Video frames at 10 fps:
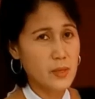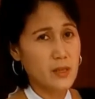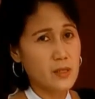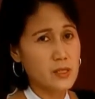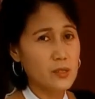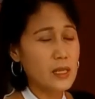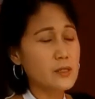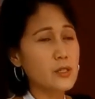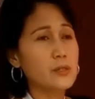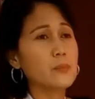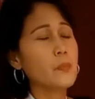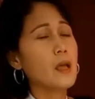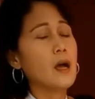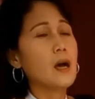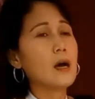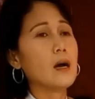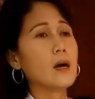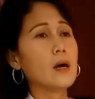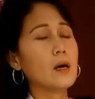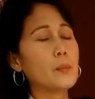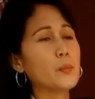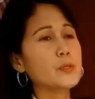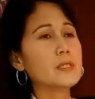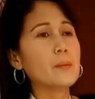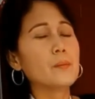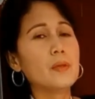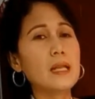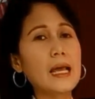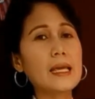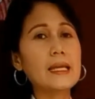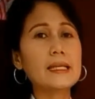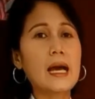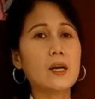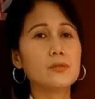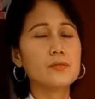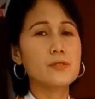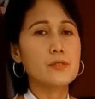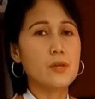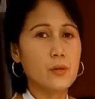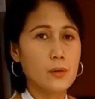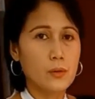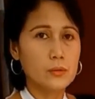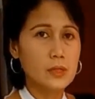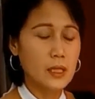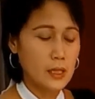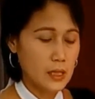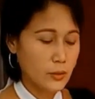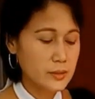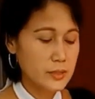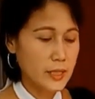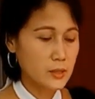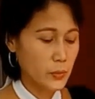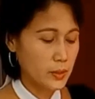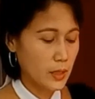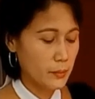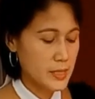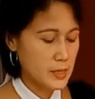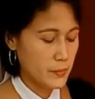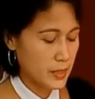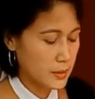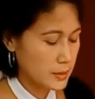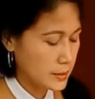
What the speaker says: Because you need to put them lying down so the content will not be spilled.